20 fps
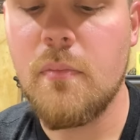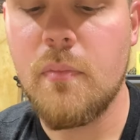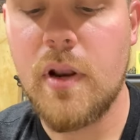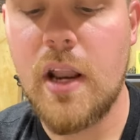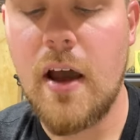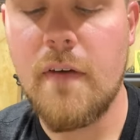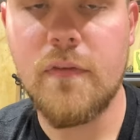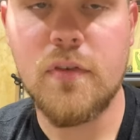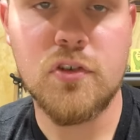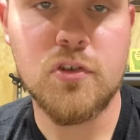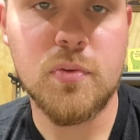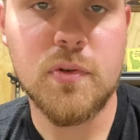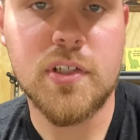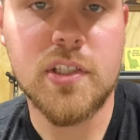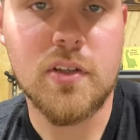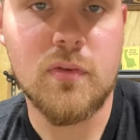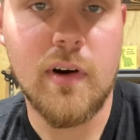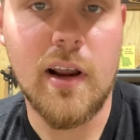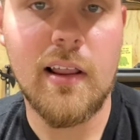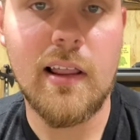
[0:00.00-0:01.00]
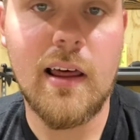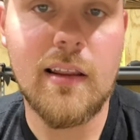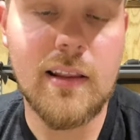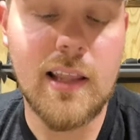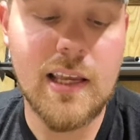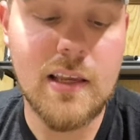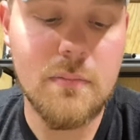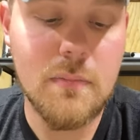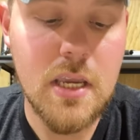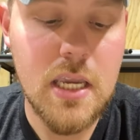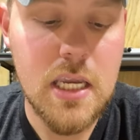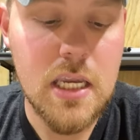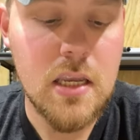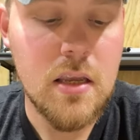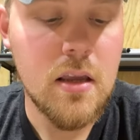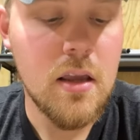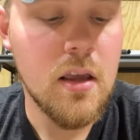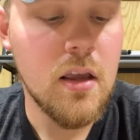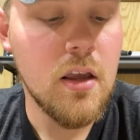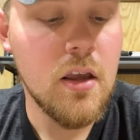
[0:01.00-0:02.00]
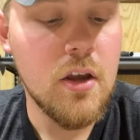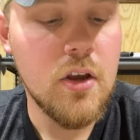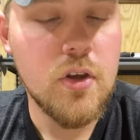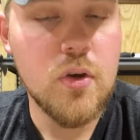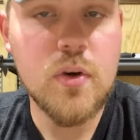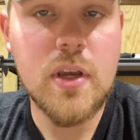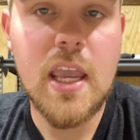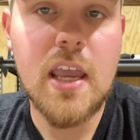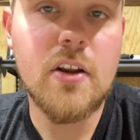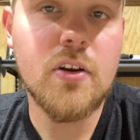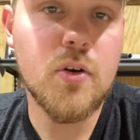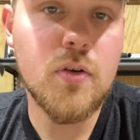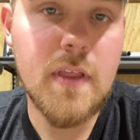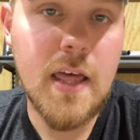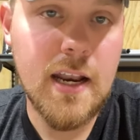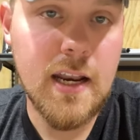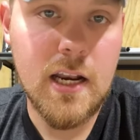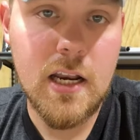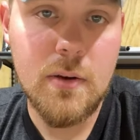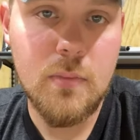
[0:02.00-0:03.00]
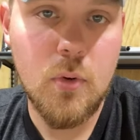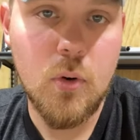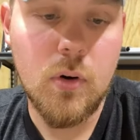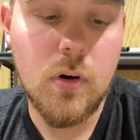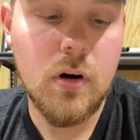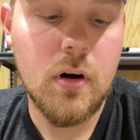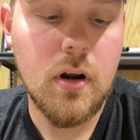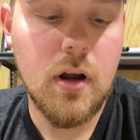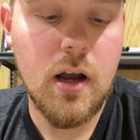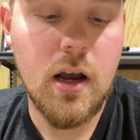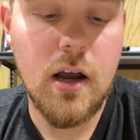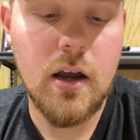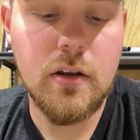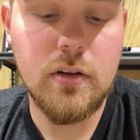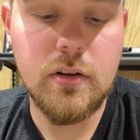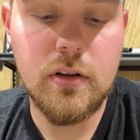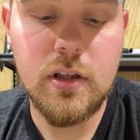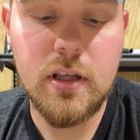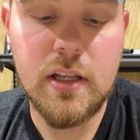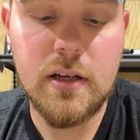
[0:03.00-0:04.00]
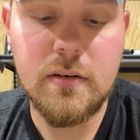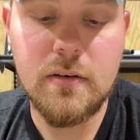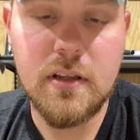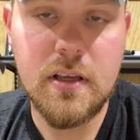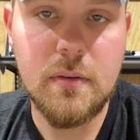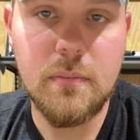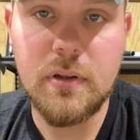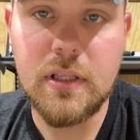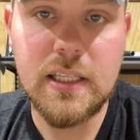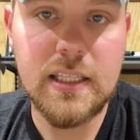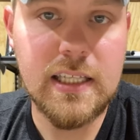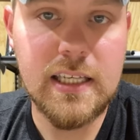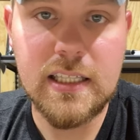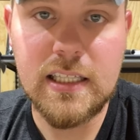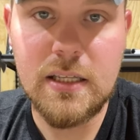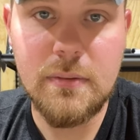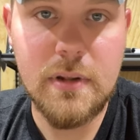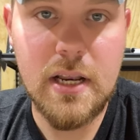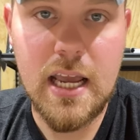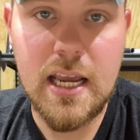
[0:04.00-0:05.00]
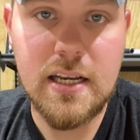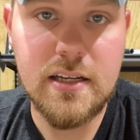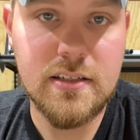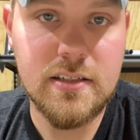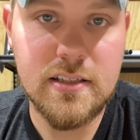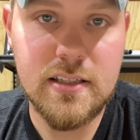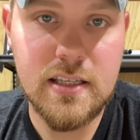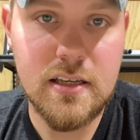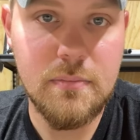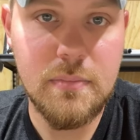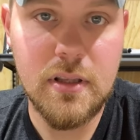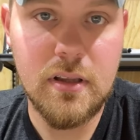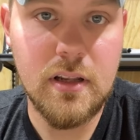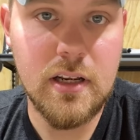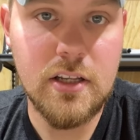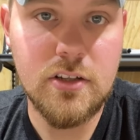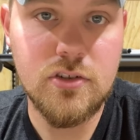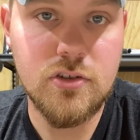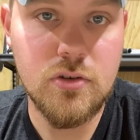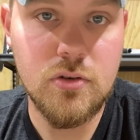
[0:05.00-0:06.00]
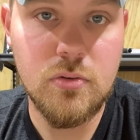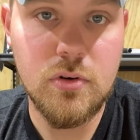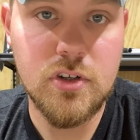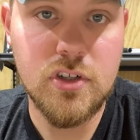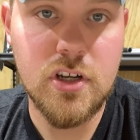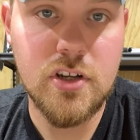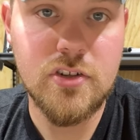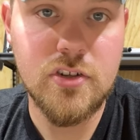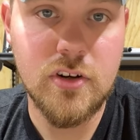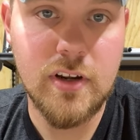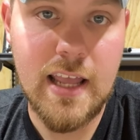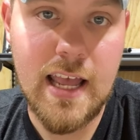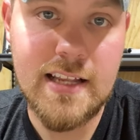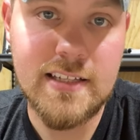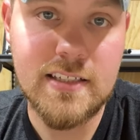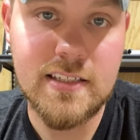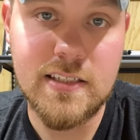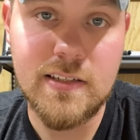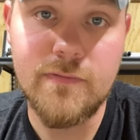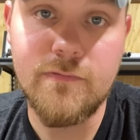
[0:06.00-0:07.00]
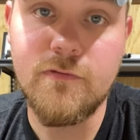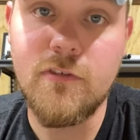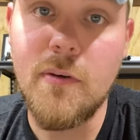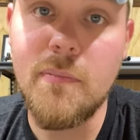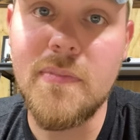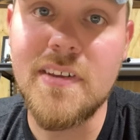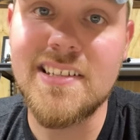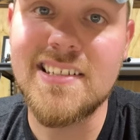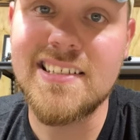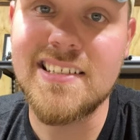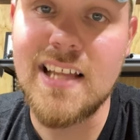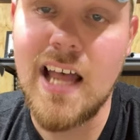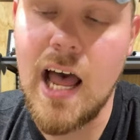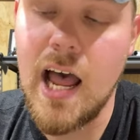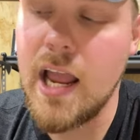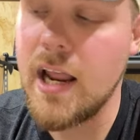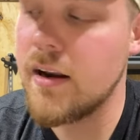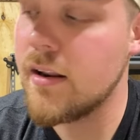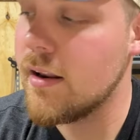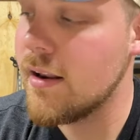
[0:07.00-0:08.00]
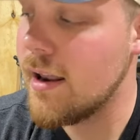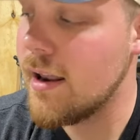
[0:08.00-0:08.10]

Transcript: But now if you switch the rail out like me, you can't do that anymore. It completely eliminates the ability to adjust your gas system from the side.